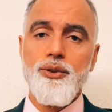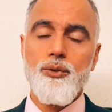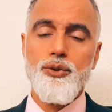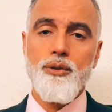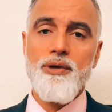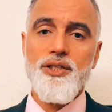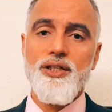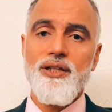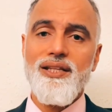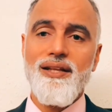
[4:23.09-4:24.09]
I also
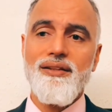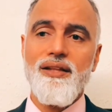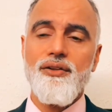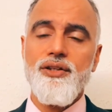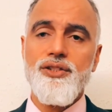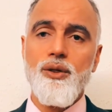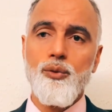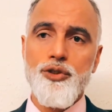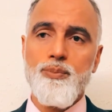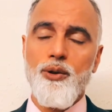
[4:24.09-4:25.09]
mentioned that this sole
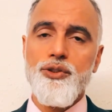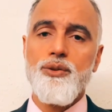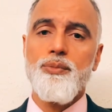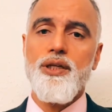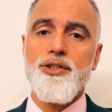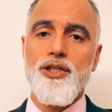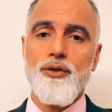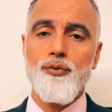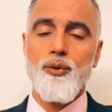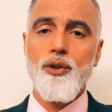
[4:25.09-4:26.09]
responsibility
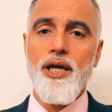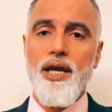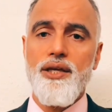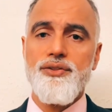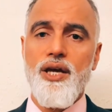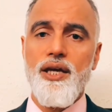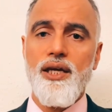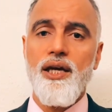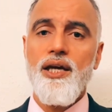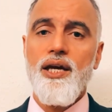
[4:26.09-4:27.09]
rule is a